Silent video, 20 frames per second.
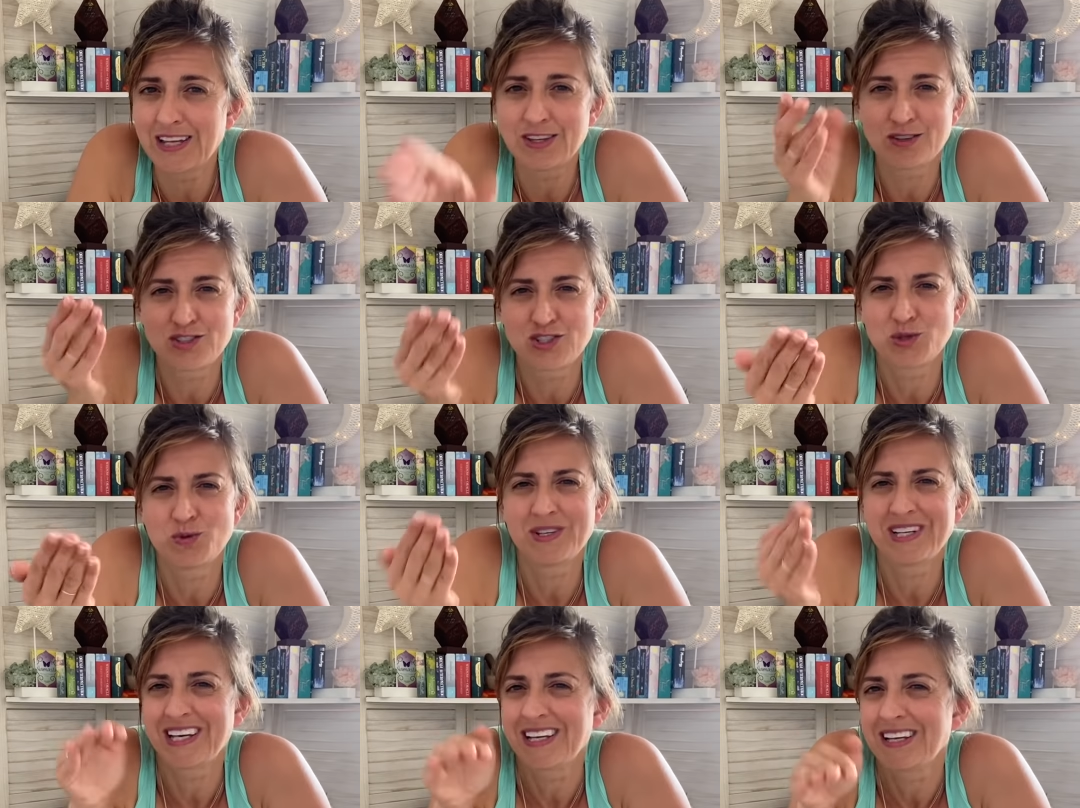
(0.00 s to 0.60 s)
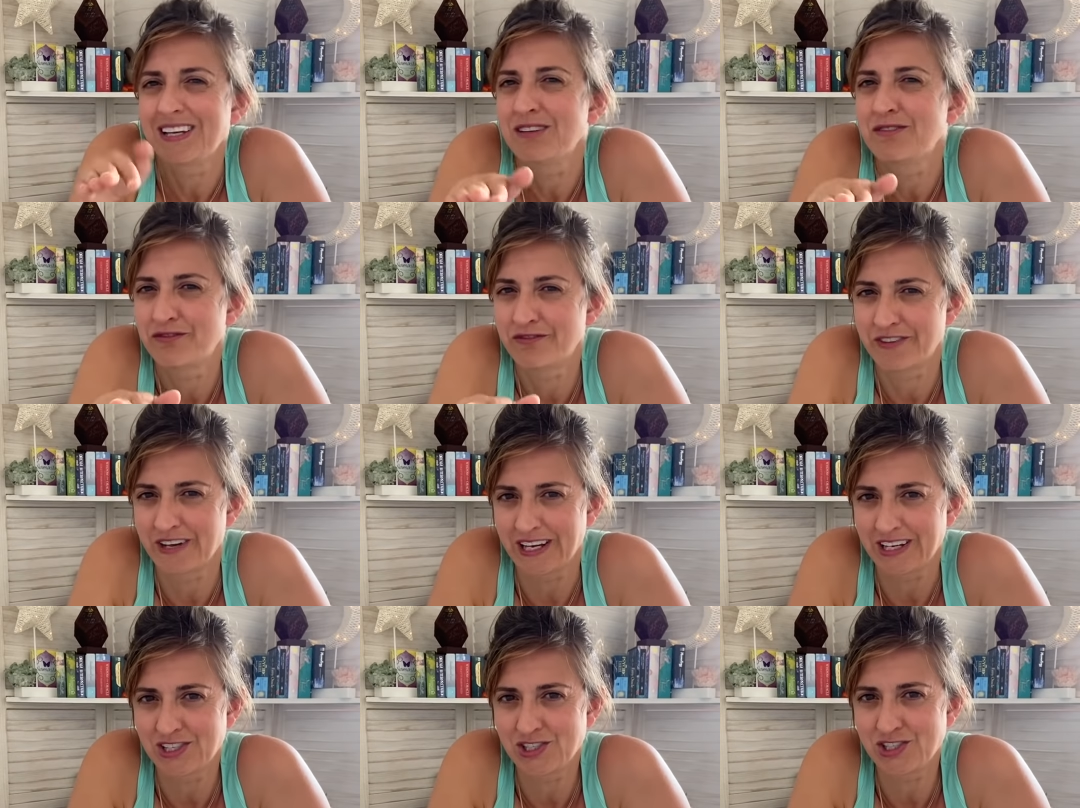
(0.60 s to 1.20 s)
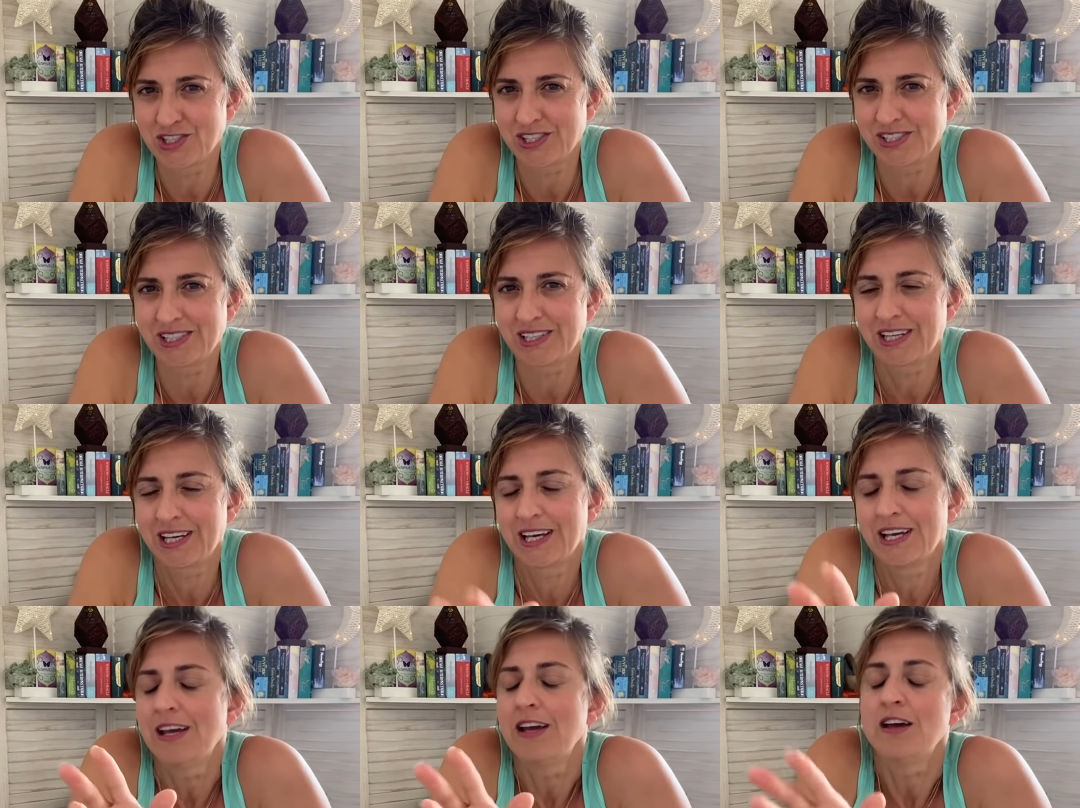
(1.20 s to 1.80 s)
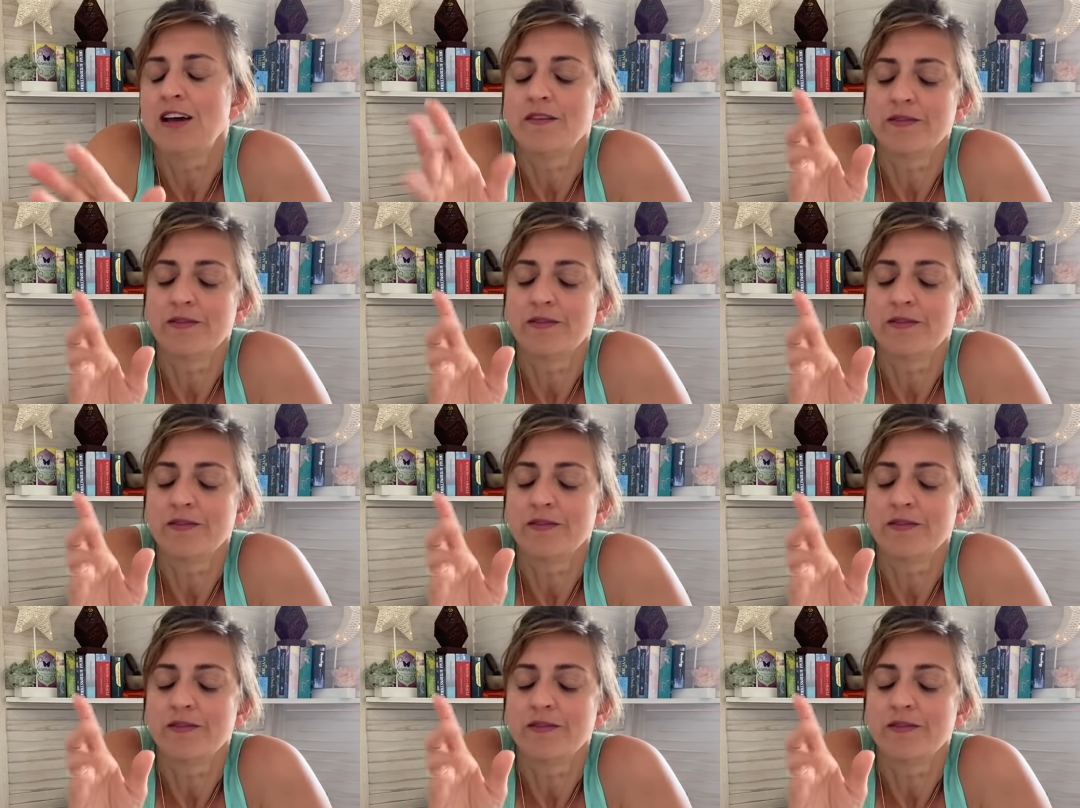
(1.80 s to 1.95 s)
They're doing it infectiously.